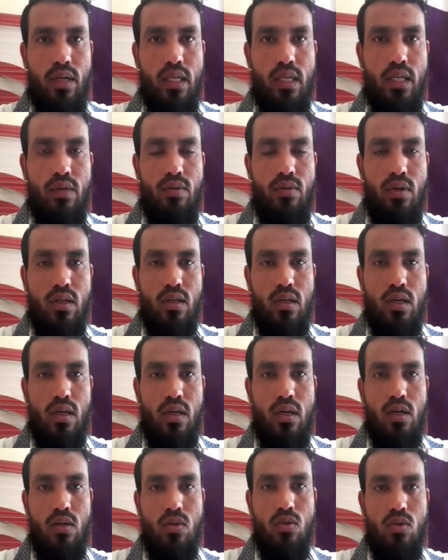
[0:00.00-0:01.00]
given
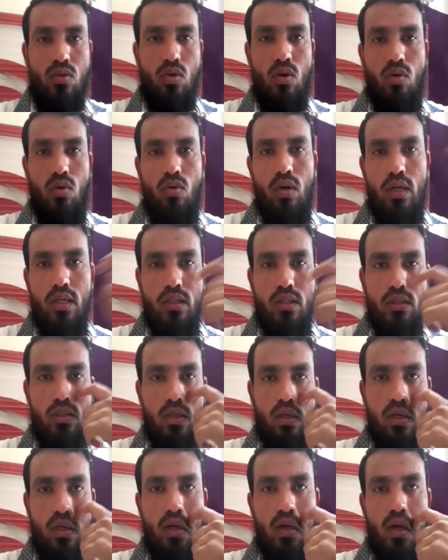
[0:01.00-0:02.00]
to know what is
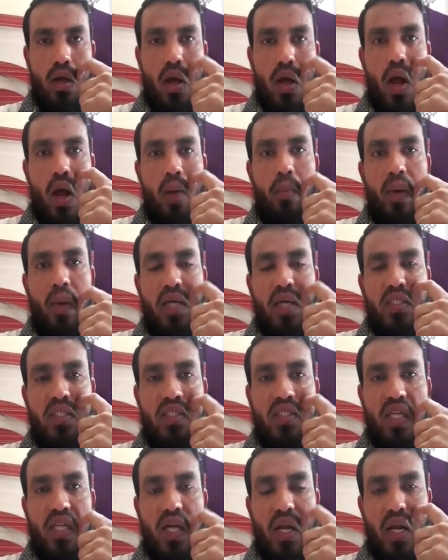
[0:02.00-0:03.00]
a
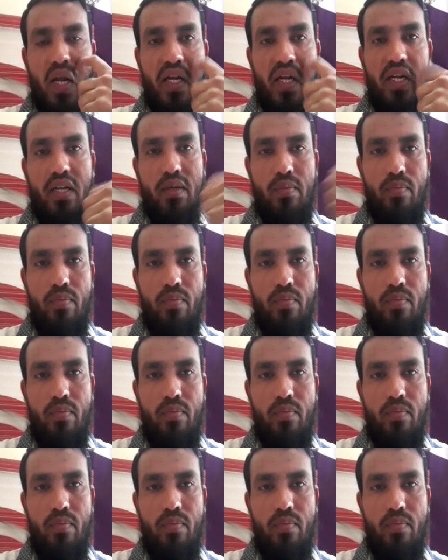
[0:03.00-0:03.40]
mass, right?